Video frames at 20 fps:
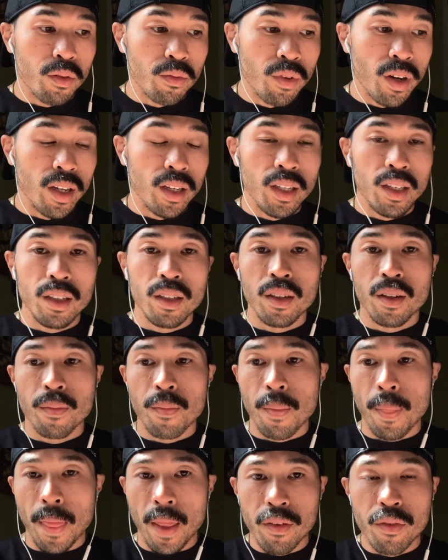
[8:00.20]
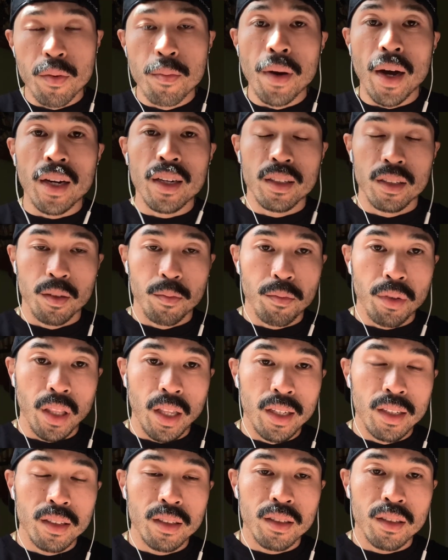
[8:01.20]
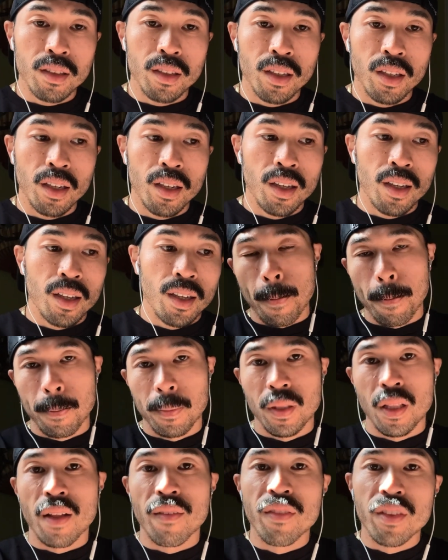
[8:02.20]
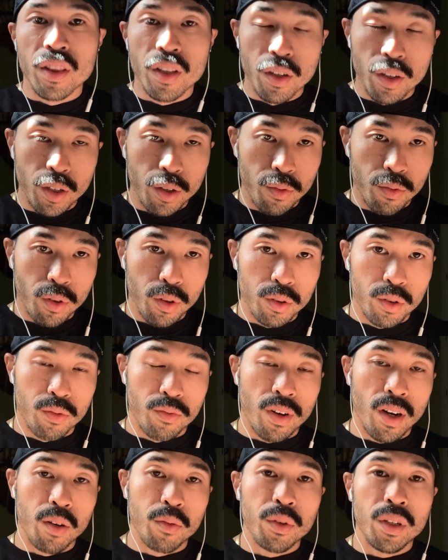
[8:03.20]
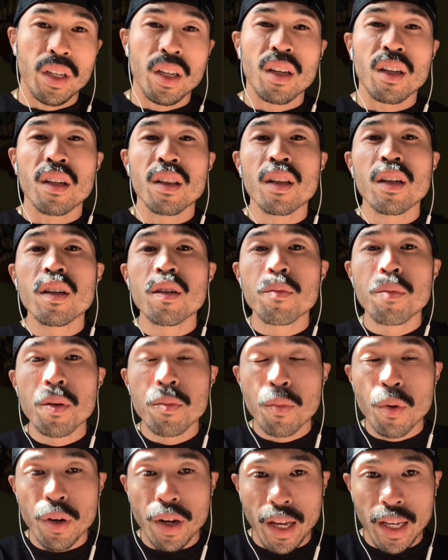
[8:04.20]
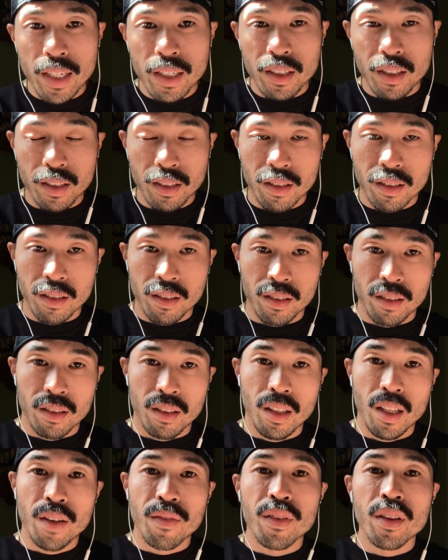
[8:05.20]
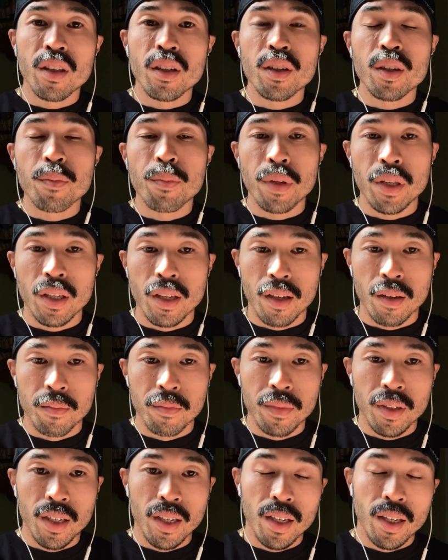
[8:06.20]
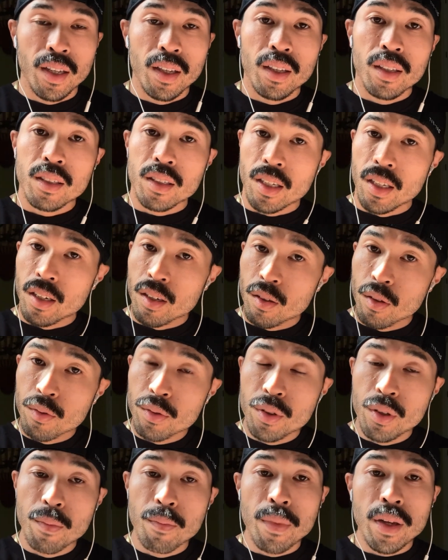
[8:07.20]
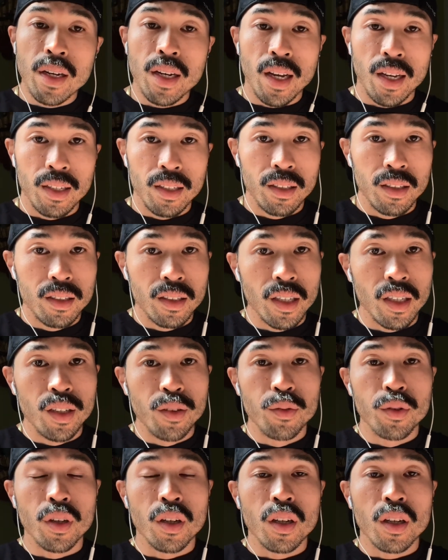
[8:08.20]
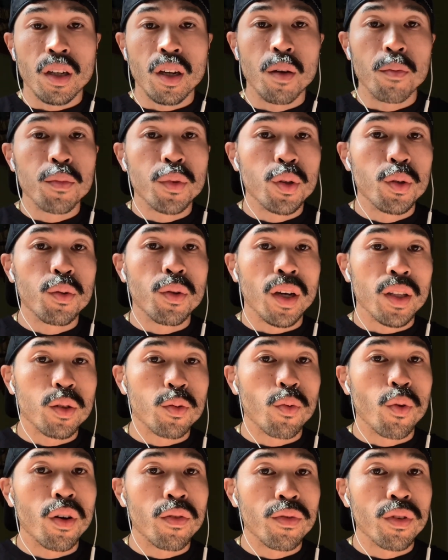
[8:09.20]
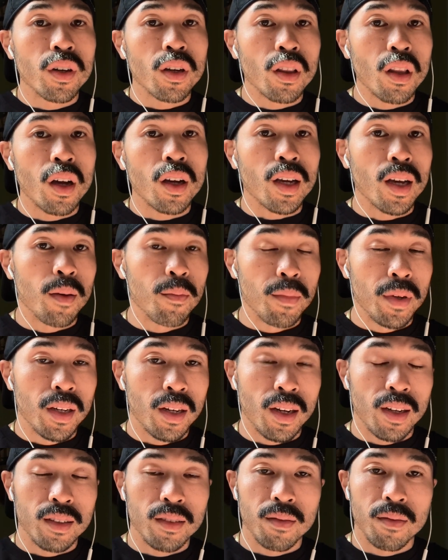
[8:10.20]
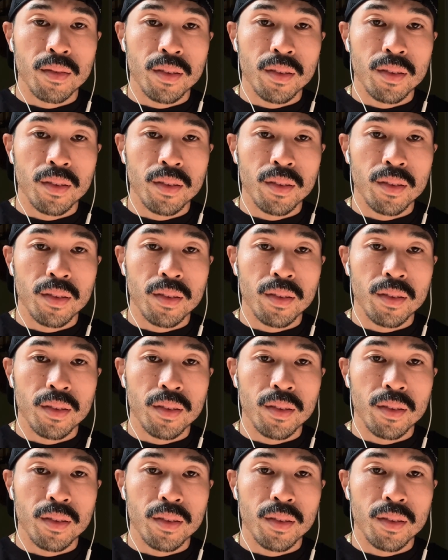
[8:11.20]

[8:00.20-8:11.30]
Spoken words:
ready. Everybody's in place. 11:30 rolls around. We're getting a little bit more anxious. 11:30 p.m. It's getting close to midnight. He said he was going to come through at 12 o'clock at midnight.